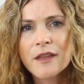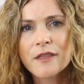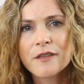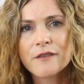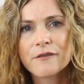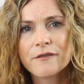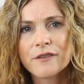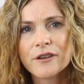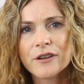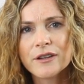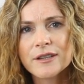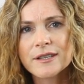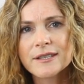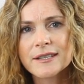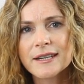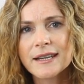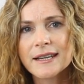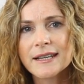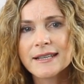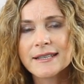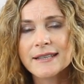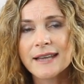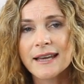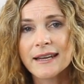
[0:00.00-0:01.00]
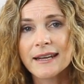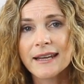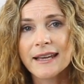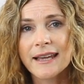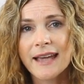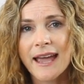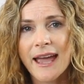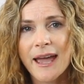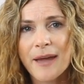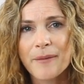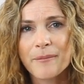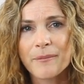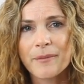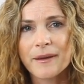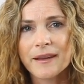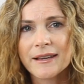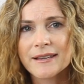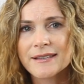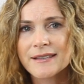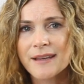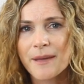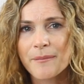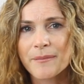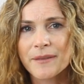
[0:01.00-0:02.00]
The first is that it can be
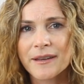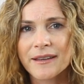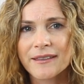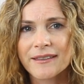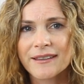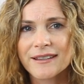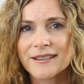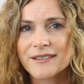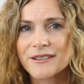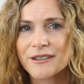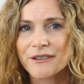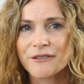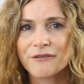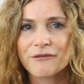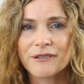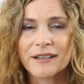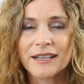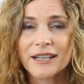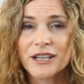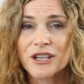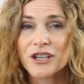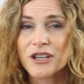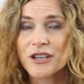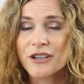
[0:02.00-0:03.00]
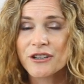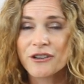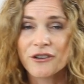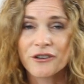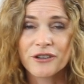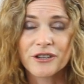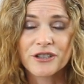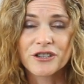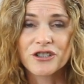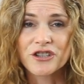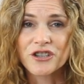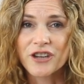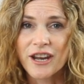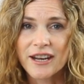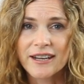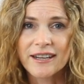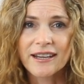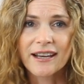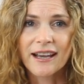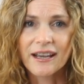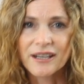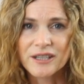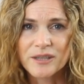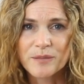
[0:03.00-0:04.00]
something that's really got a
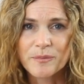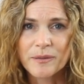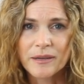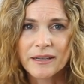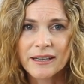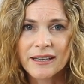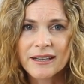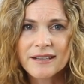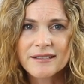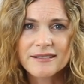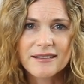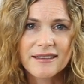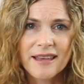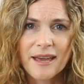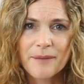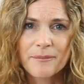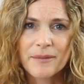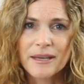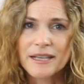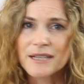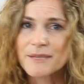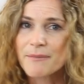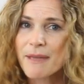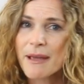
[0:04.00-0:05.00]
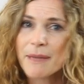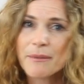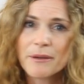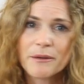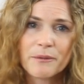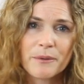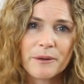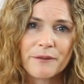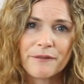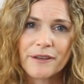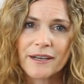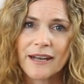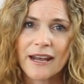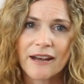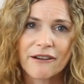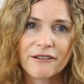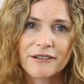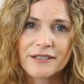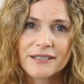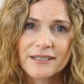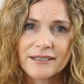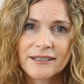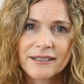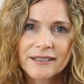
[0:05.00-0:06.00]
genetic underpinning, so that means maybe we've
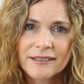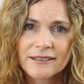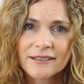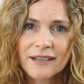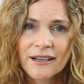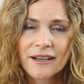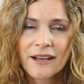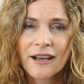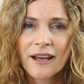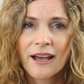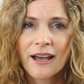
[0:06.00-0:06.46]
inherited it